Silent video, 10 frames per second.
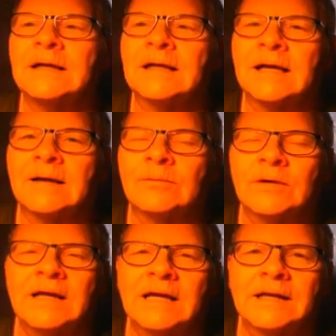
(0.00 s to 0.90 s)

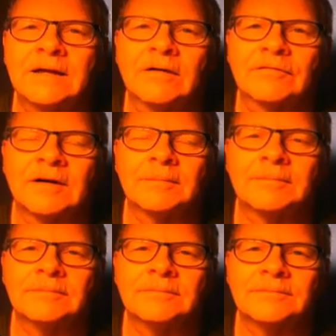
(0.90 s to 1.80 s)
and we headed off up
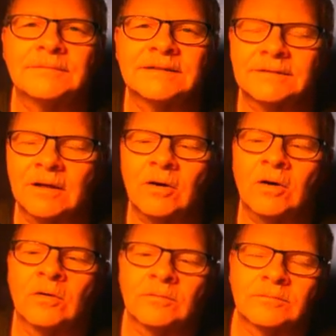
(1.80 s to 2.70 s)
this
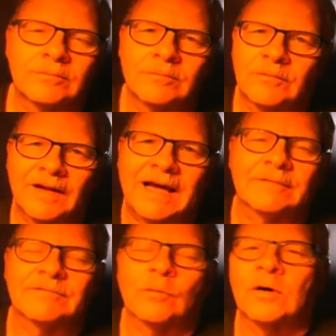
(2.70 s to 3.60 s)
long,
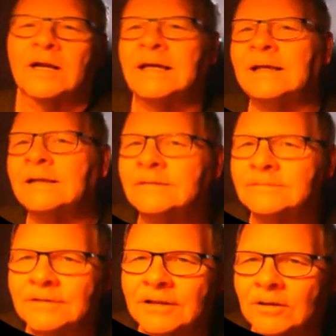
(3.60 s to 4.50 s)
flat four-lane that,
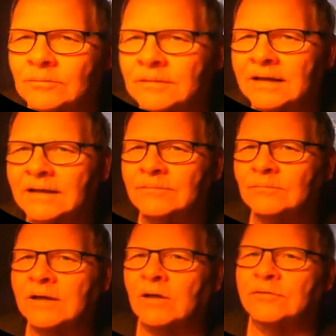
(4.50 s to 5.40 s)
you know,
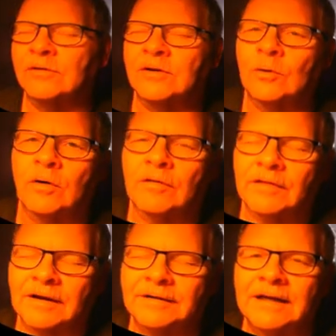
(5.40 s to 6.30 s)
went off to the
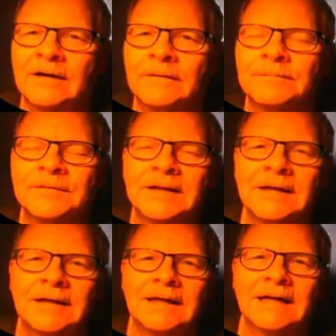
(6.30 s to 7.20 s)
north out of town.
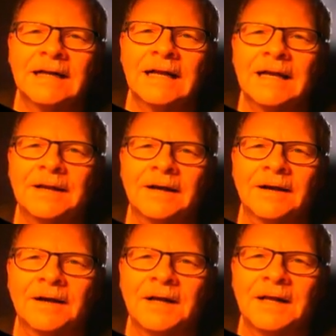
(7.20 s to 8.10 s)
And
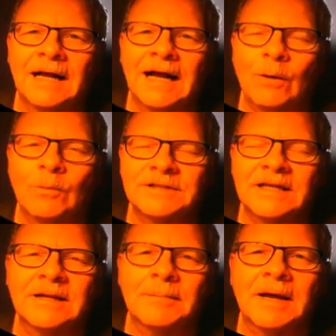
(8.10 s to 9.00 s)
I was
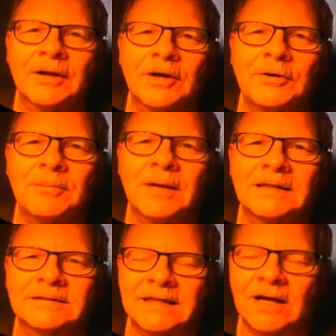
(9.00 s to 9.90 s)
hitting about 100
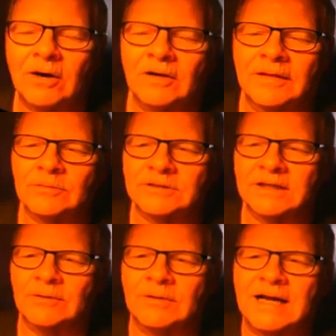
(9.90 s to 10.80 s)
miles an hour, and there
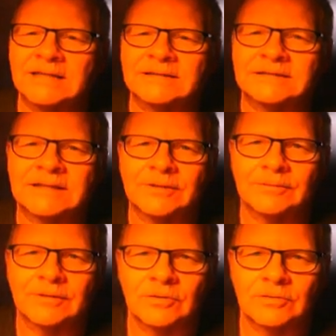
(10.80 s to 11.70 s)
was little rises in
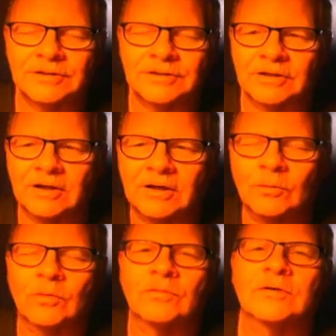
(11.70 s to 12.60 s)
the road that you could
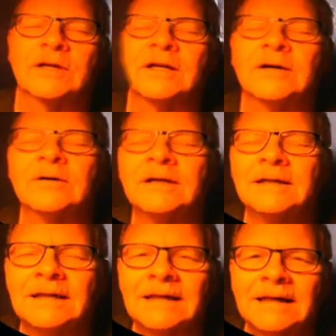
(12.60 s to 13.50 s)
go over, you know.
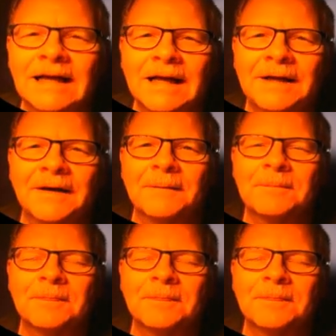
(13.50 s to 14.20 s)
And